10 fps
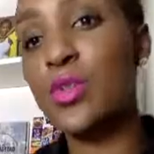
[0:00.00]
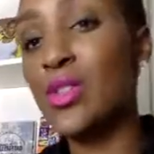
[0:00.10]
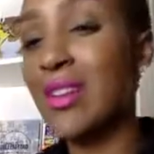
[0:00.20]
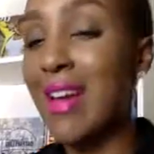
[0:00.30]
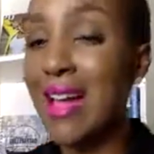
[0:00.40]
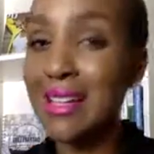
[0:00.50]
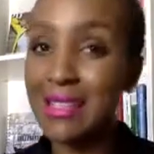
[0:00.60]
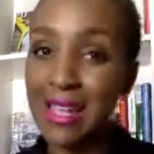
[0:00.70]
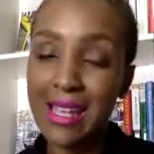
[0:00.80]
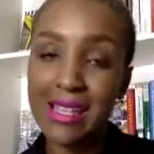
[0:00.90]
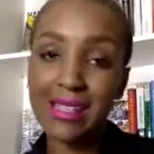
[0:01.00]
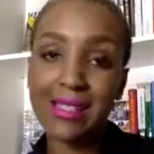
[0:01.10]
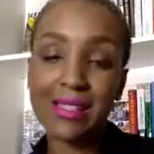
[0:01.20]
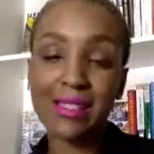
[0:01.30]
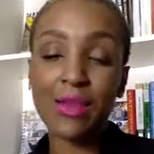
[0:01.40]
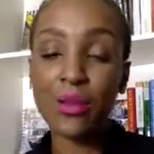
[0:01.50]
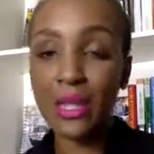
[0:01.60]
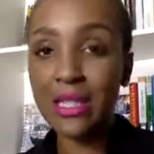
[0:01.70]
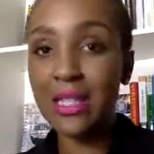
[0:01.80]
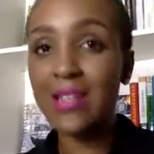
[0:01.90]
tonight is
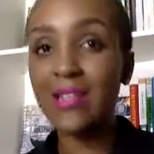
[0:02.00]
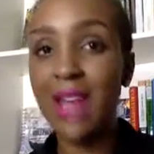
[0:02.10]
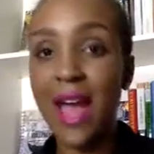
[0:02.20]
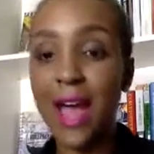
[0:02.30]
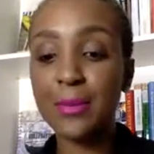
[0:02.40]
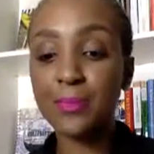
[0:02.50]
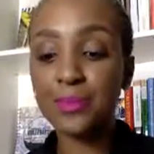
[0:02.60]
really that